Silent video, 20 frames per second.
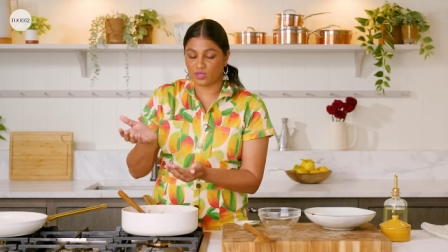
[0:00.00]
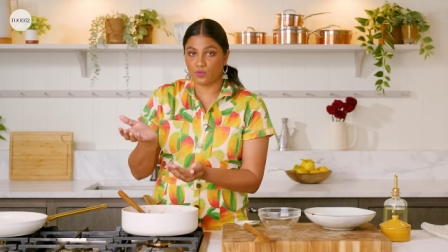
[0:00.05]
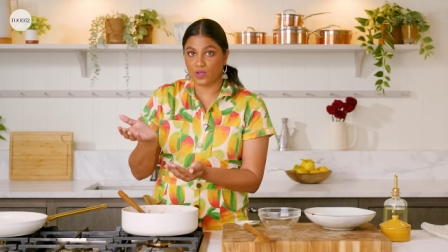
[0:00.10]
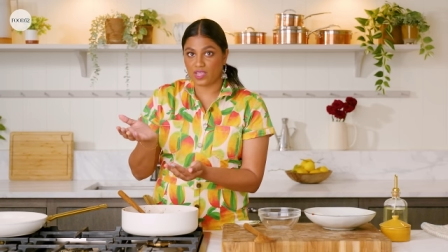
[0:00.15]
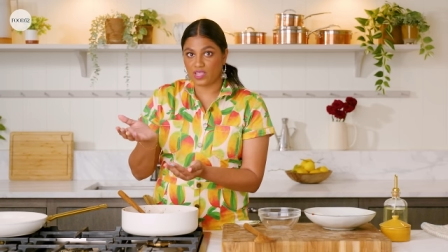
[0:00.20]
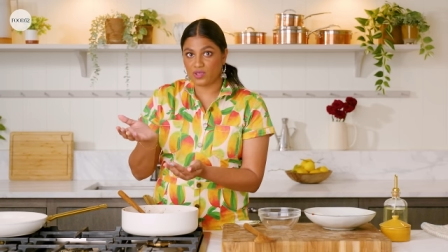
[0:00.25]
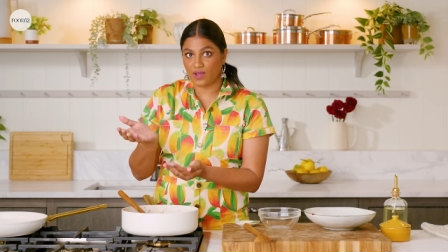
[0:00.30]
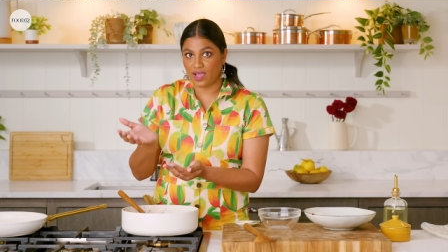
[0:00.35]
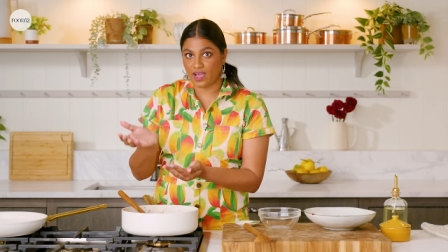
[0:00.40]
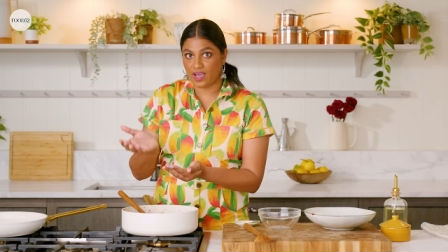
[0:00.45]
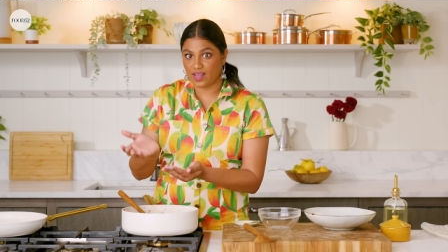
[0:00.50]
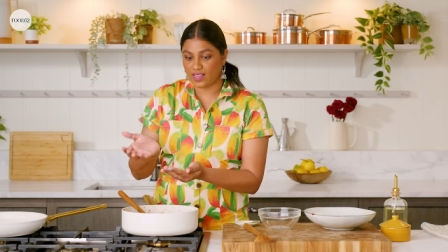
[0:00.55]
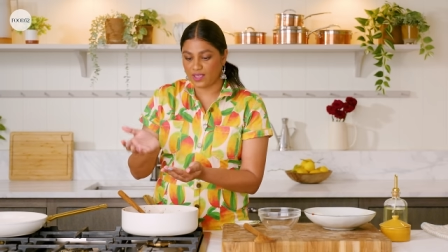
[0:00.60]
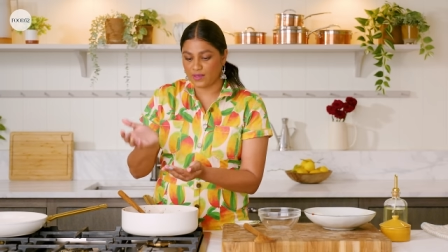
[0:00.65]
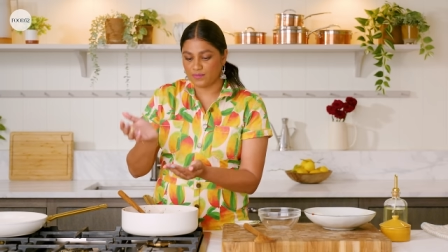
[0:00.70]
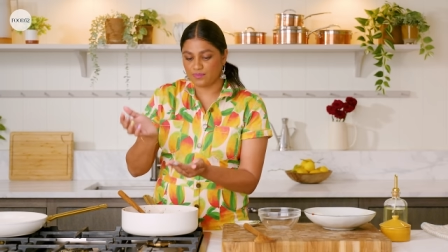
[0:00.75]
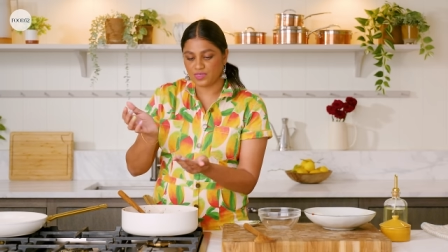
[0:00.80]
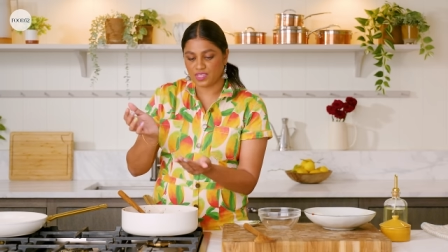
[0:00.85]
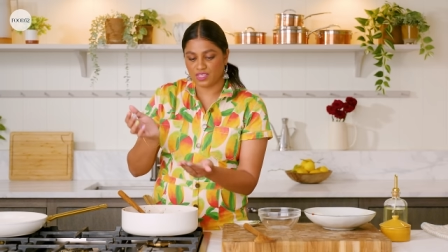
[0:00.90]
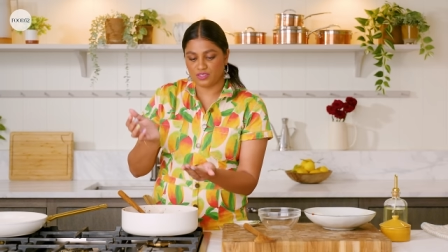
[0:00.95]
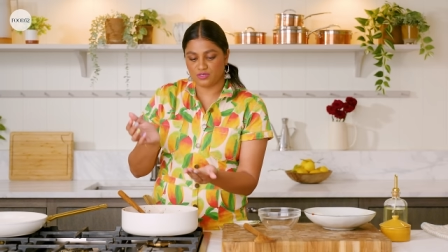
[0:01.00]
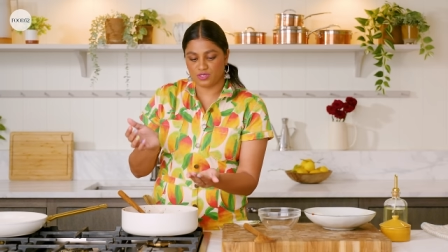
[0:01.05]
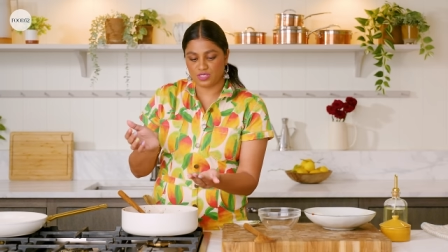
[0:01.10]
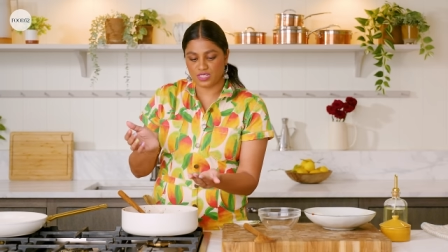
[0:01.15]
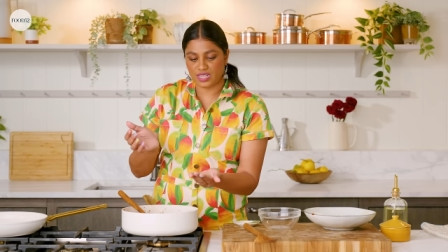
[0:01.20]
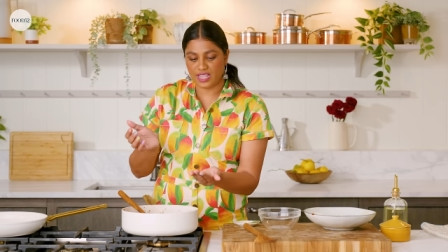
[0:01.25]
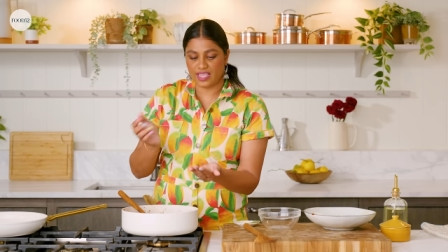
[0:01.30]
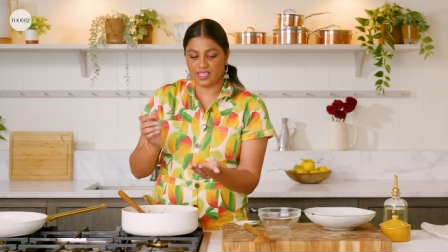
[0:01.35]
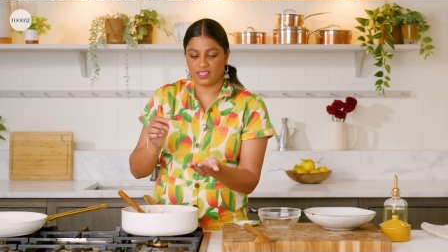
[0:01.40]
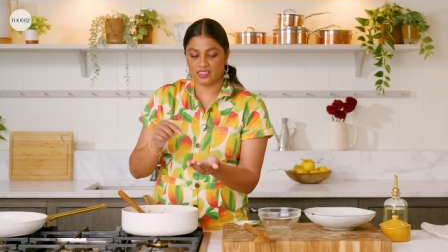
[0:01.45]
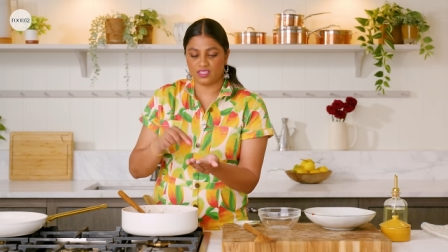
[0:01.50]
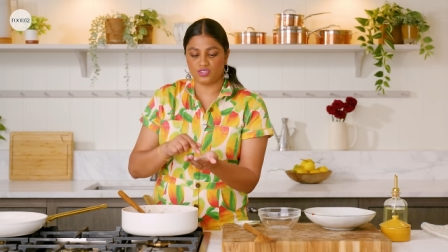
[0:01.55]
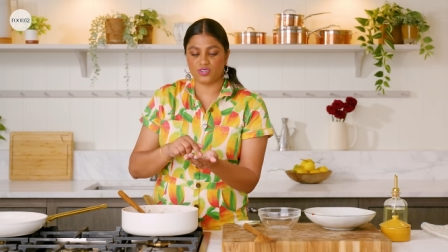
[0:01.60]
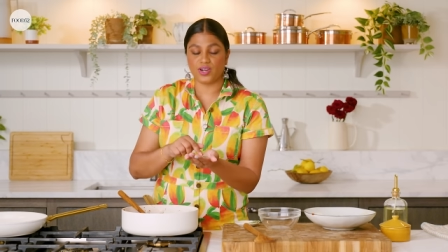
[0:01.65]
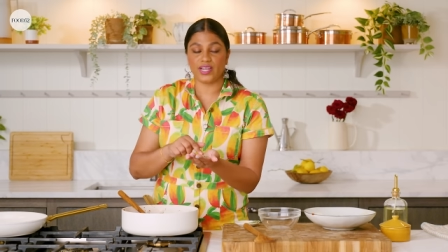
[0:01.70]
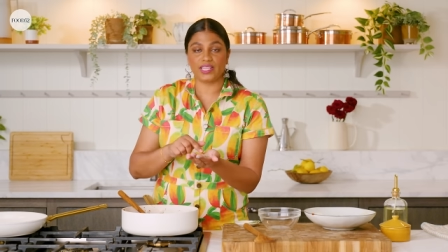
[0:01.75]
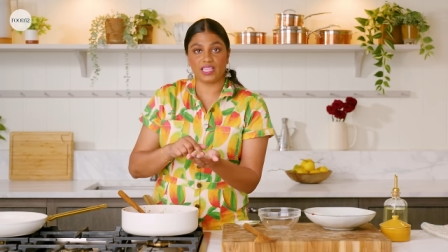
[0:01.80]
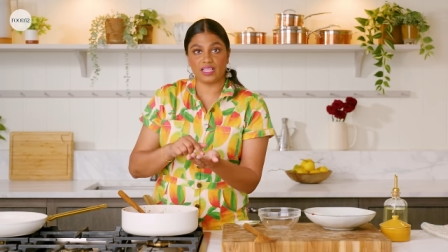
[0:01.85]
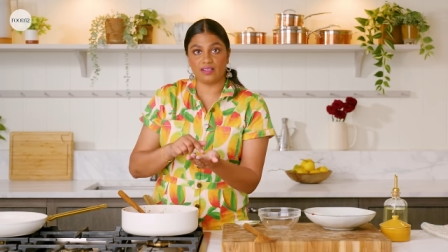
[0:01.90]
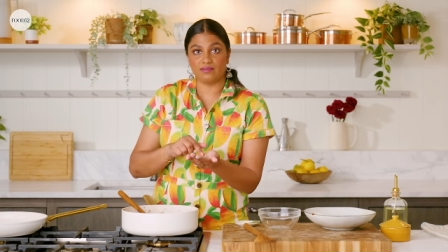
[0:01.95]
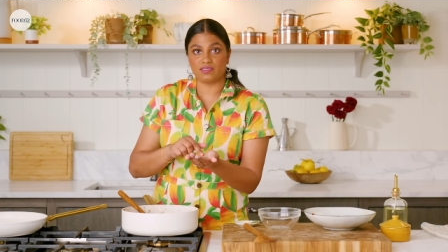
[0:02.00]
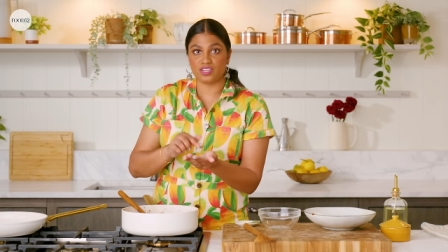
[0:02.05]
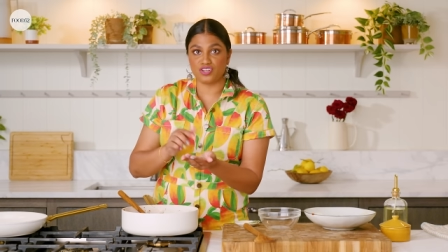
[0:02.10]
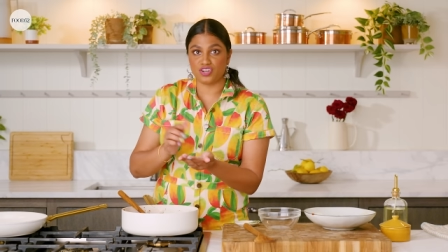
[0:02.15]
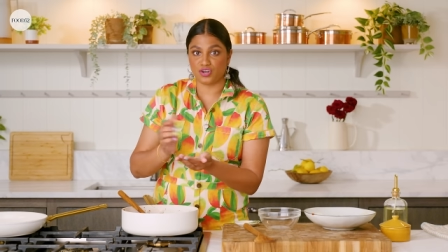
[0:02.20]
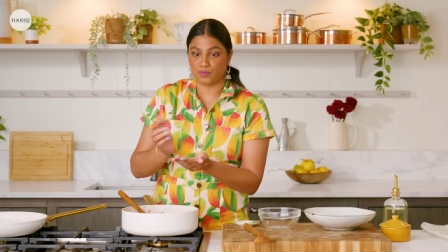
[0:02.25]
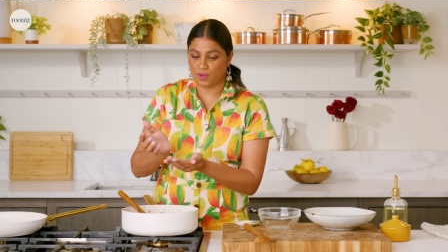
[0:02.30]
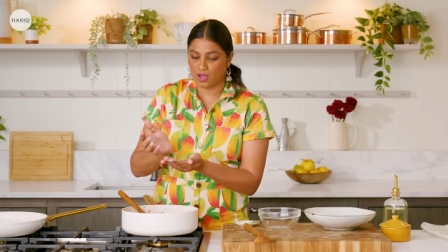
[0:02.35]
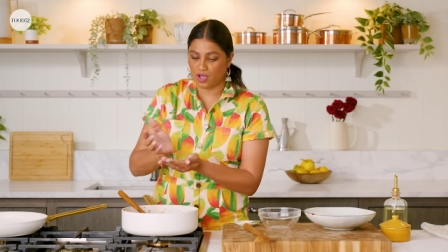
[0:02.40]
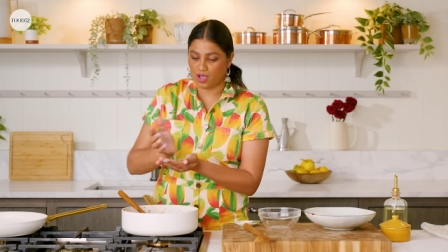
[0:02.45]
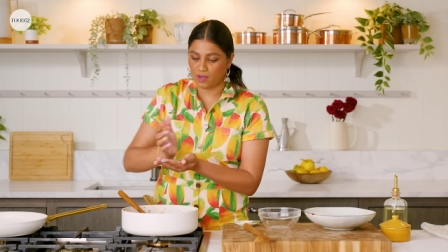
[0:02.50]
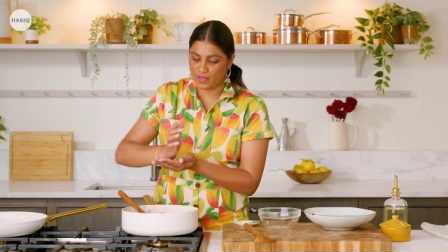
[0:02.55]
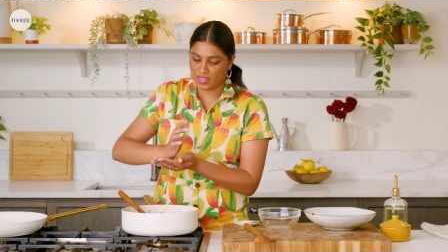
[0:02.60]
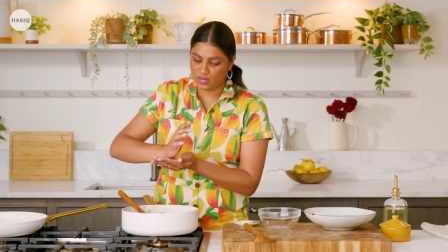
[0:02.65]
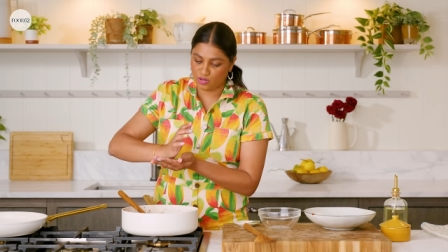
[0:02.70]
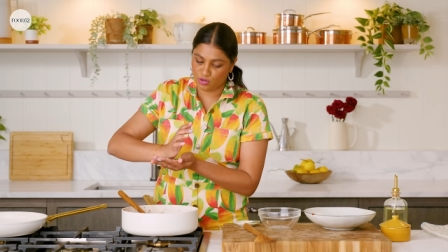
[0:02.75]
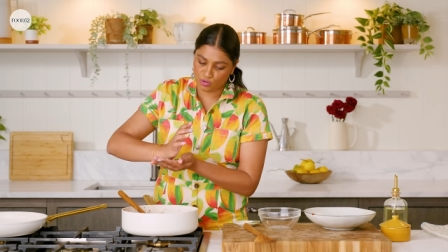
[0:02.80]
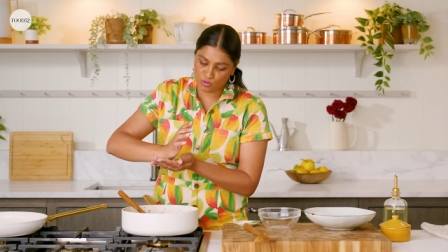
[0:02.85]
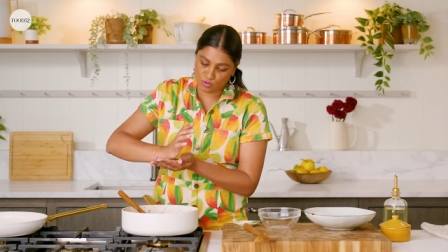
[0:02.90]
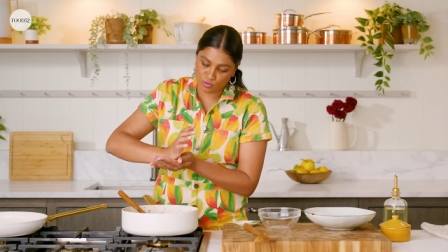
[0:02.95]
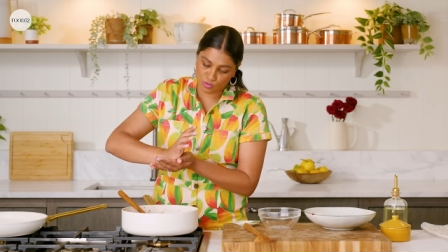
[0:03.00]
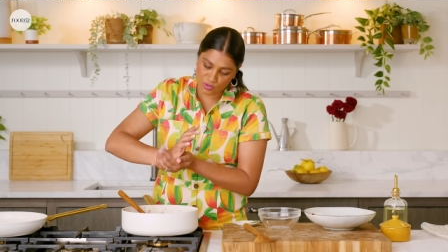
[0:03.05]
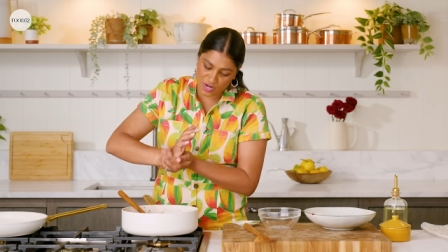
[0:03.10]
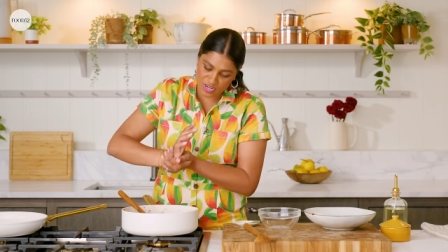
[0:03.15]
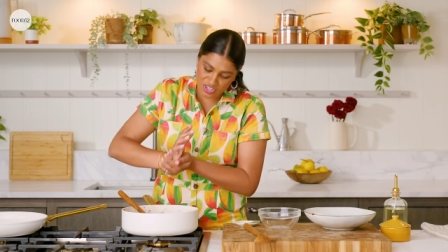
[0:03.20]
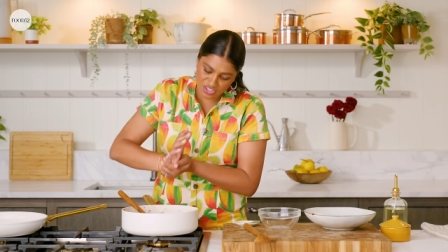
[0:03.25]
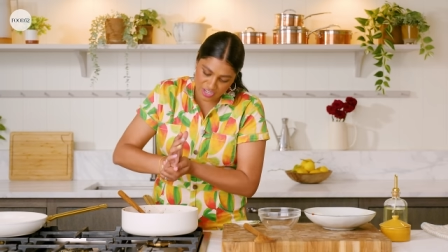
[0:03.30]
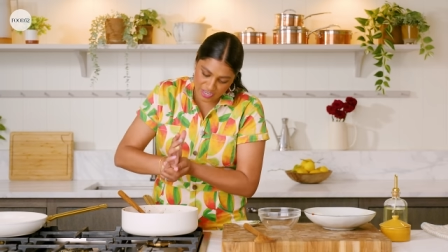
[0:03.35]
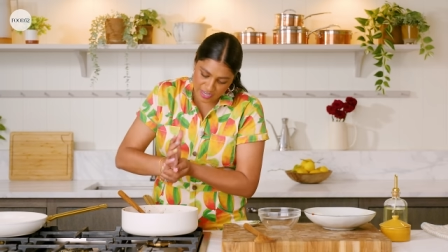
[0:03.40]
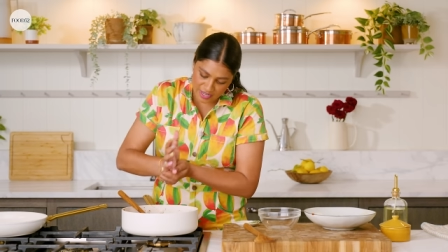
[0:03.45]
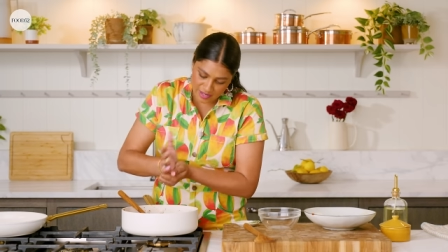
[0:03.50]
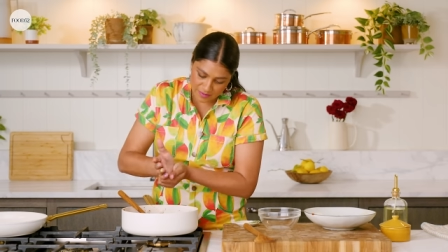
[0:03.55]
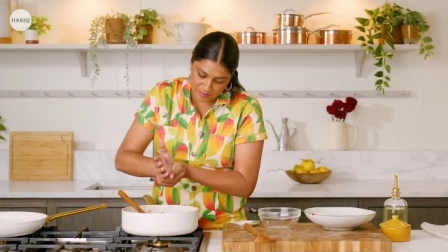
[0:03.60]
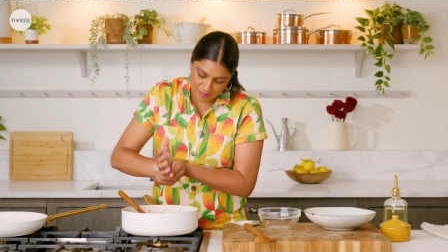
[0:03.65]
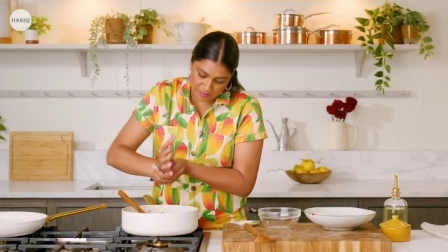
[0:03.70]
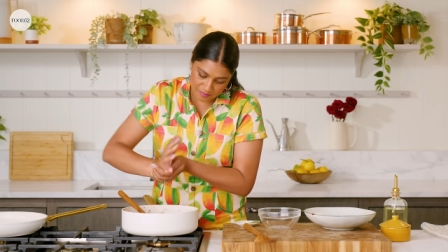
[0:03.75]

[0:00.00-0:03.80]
the way you add it is you take the dried leaves in your palm and you crush it